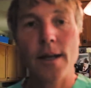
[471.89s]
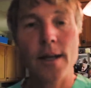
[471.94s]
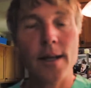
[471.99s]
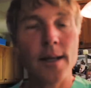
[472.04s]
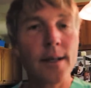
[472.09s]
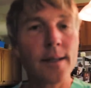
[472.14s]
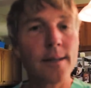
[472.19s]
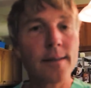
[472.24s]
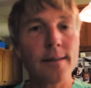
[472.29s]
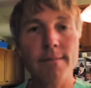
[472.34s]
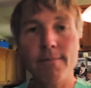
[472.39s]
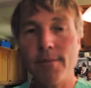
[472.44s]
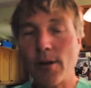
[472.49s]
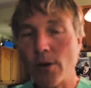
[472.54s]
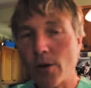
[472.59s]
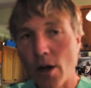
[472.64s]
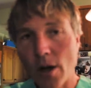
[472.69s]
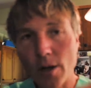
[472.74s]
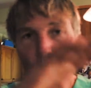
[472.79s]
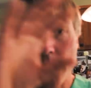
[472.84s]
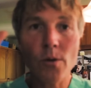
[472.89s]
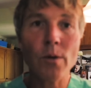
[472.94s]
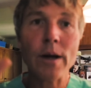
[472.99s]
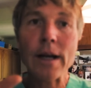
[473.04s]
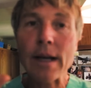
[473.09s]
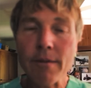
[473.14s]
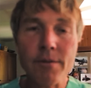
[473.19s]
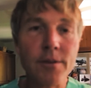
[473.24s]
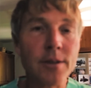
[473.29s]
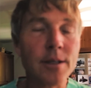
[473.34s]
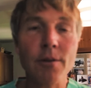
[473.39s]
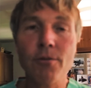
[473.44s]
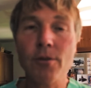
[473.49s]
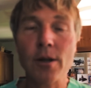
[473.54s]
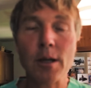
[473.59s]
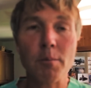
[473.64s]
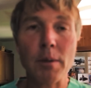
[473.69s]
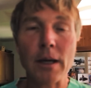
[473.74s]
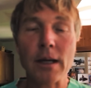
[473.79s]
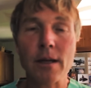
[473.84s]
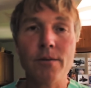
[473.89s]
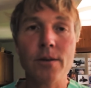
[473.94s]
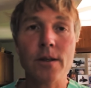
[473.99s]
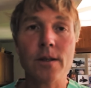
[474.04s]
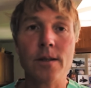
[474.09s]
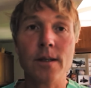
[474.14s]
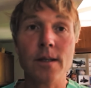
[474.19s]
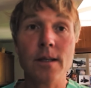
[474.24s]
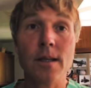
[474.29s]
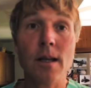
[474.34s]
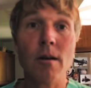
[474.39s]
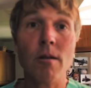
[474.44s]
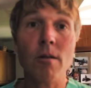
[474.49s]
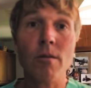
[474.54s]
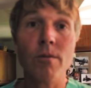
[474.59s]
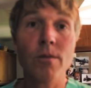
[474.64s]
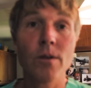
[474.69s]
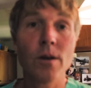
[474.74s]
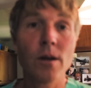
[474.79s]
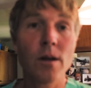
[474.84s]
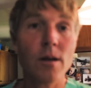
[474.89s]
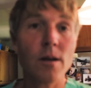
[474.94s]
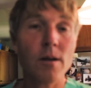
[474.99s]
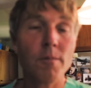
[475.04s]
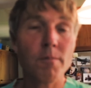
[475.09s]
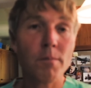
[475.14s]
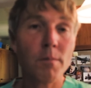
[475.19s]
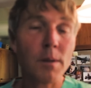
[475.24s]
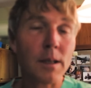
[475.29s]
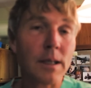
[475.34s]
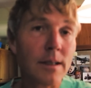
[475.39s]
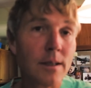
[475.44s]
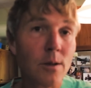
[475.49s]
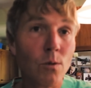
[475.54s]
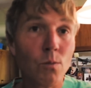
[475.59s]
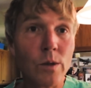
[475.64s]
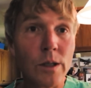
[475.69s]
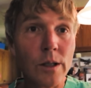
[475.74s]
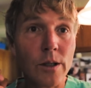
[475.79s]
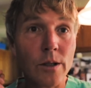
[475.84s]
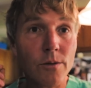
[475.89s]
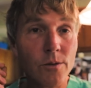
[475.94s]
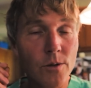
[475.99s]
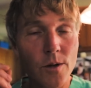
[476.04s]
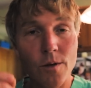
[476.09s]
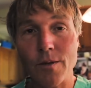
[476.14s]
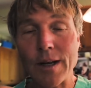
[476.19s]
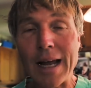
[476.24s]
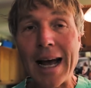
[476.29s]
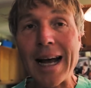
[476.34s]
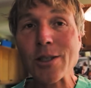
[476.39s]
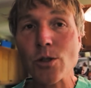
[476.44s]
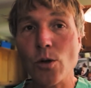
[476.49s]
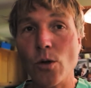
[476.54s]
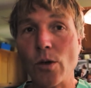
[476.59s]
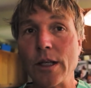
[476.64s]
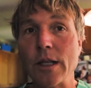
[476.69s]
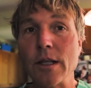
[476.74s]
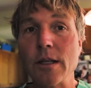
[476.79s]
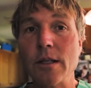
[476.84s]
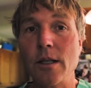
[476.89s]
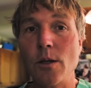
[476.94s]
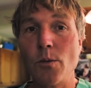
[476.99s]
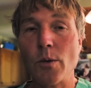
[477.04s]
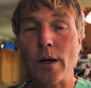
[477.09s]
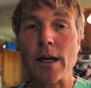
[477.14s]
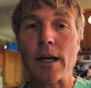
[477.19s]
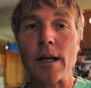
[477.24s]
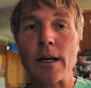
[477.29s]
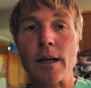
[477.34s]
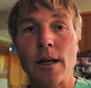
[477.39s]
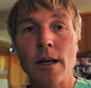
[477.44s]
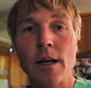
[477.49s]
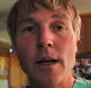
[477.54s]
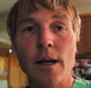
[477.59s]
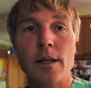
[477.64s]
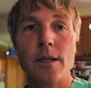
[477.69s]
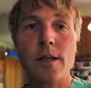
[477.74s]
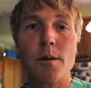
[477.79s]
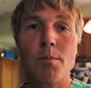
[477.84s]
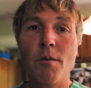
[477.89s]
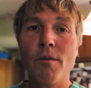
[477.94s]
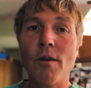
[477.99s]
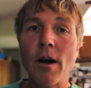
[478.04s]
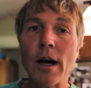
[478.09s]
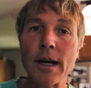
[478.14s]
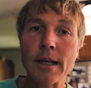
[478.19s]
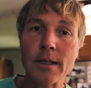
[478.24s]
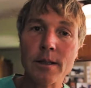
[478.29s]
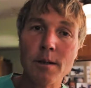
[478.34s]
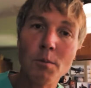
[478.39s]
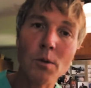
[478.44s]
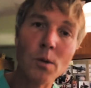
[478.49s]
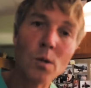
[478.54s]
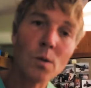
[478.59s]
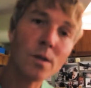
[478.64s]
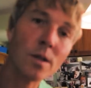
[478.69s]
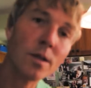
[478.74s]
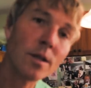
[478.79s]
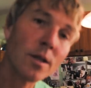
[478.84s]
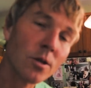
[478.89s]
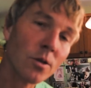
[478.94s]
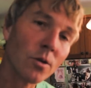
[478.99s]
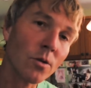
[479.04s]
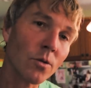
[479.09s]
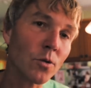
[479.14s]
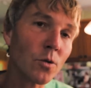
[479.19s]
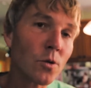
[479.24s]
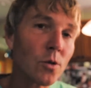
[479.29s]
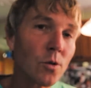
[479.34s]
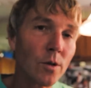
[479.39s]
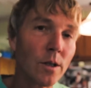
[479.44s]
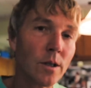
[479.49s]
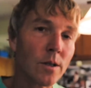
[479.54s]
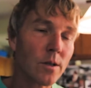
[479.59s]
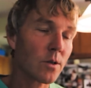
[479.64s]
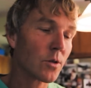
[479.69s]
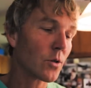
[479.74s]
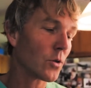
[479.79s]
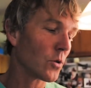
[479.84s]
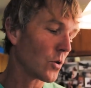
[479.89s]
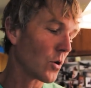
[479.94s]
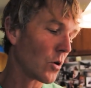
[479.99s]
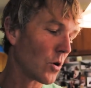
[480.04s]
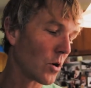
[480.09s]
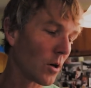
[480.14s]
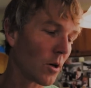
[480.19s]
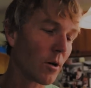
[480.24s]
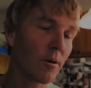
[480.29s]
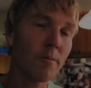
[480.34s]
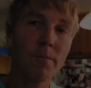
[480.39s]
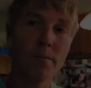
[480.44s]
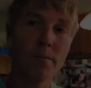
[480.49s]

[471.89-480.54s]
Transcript: It's, you know, got an array of differing benefits itself, but it's a real sort of natural, easy way to provide some of those additional nutrients to your dog.